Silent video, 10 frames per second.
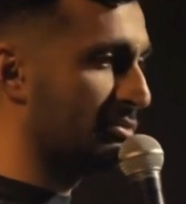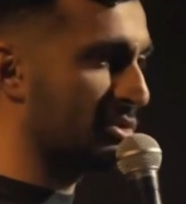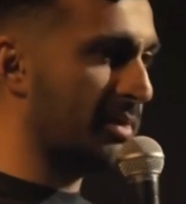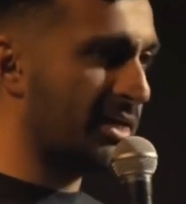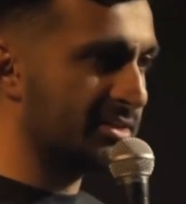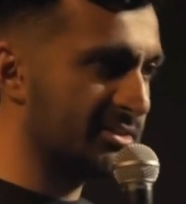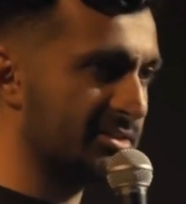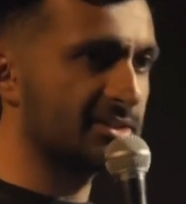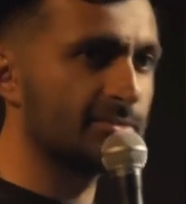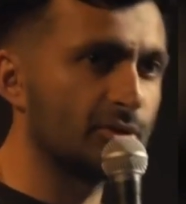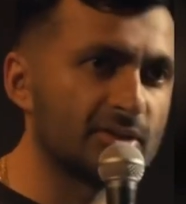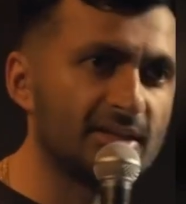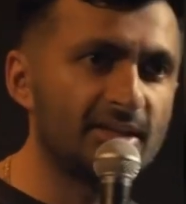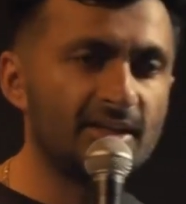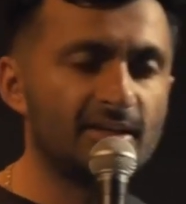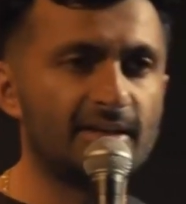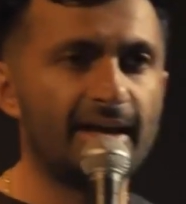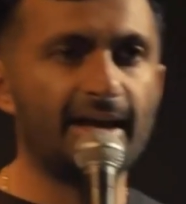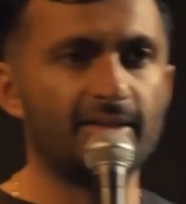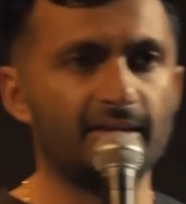response, he says the most Indian
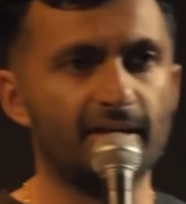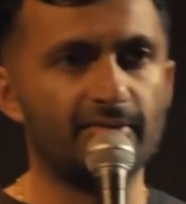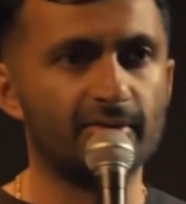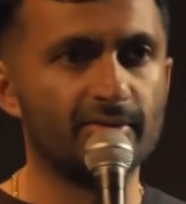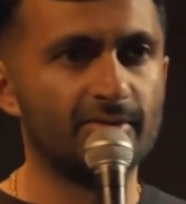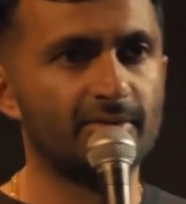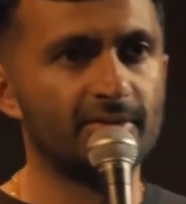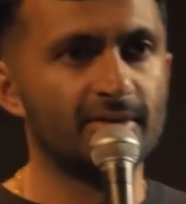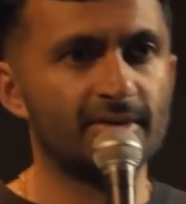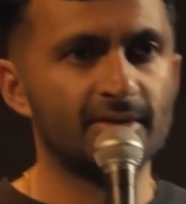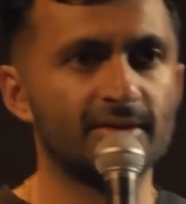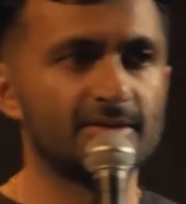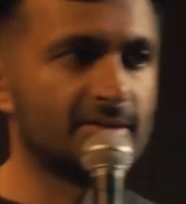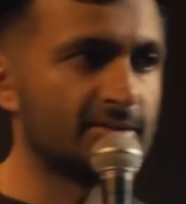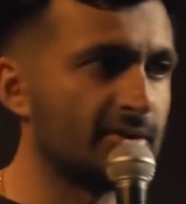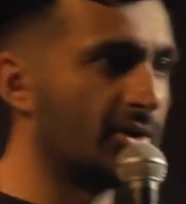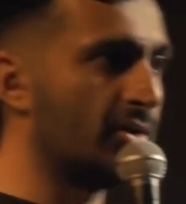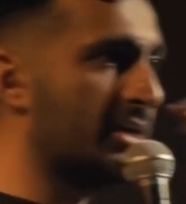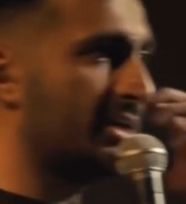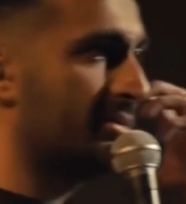dad thing ever. He says,
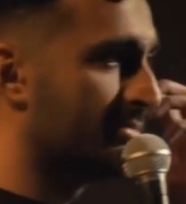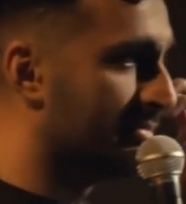okay,